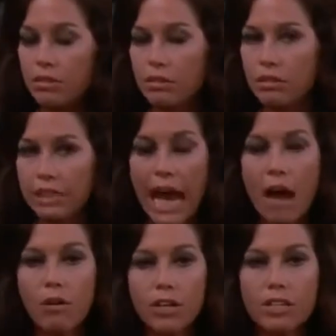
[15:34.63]

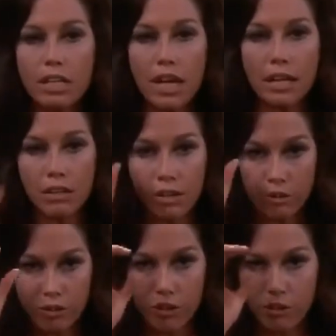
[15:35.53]
towers and look
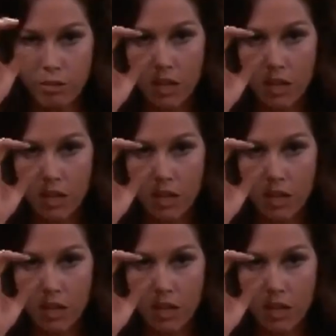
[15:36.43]
through,